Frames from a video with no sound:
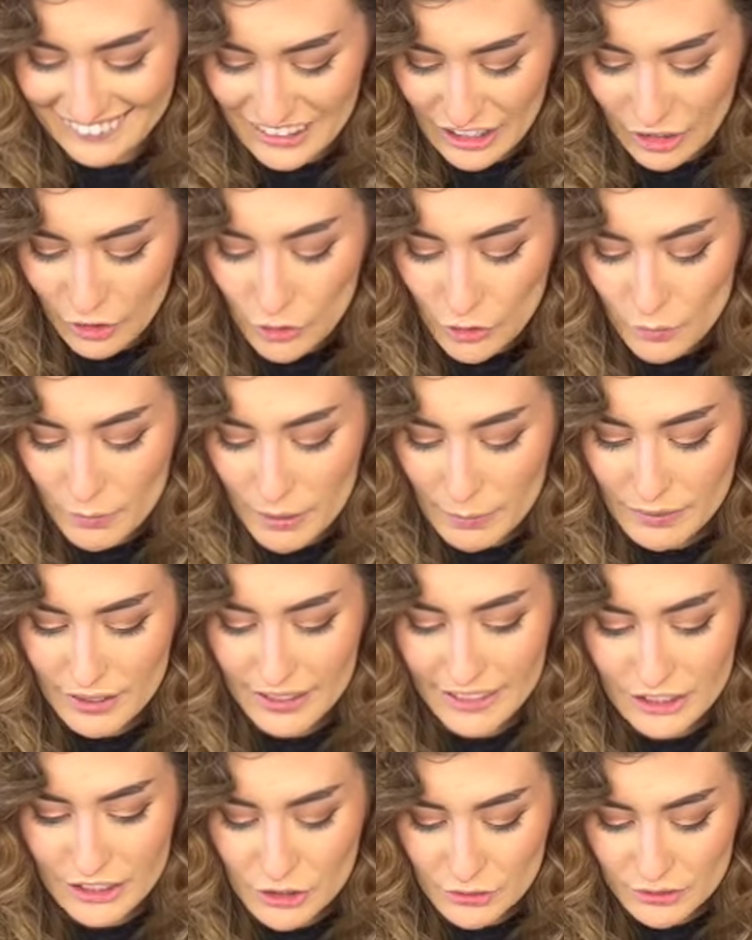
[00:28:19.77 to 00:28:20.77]
Oh, maybe I
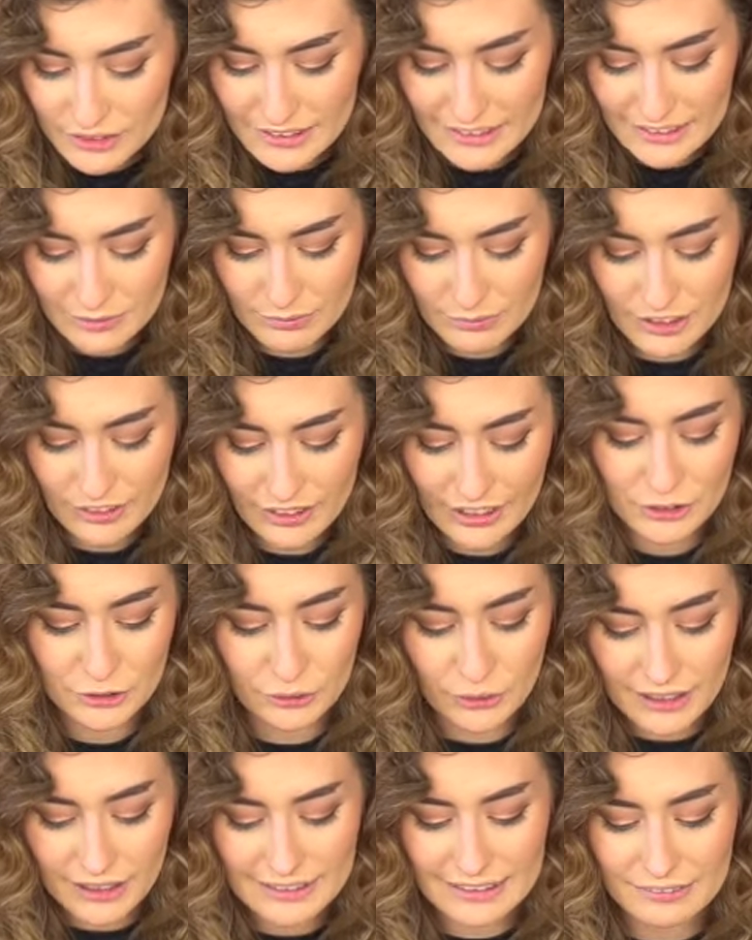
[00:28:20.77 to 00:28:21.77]
can use this one to like
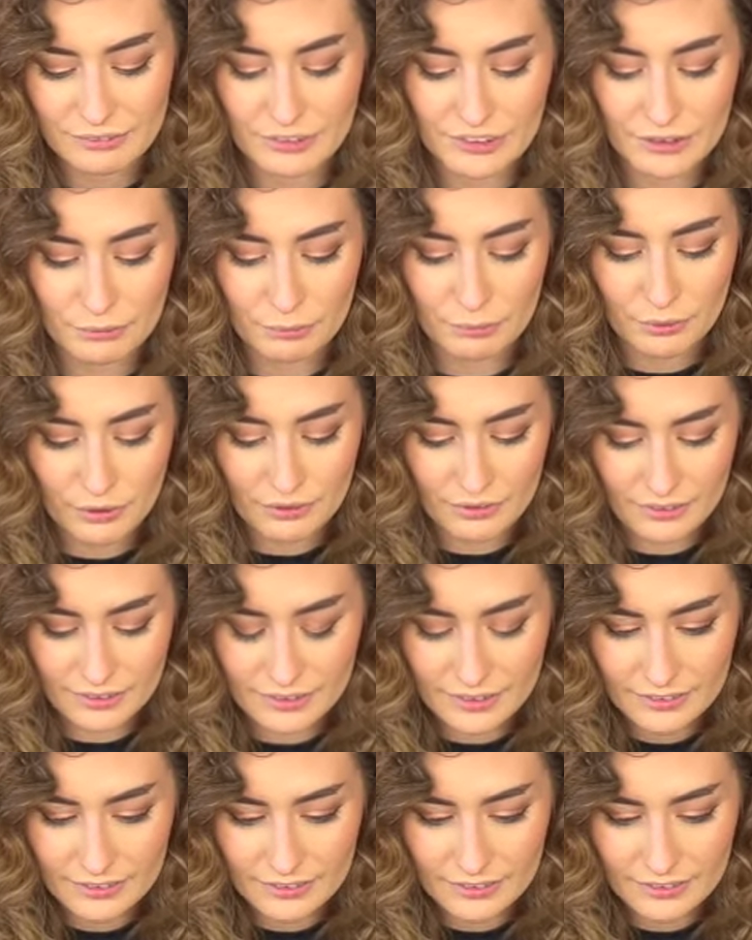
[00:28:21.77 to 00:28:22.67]
transfer some product.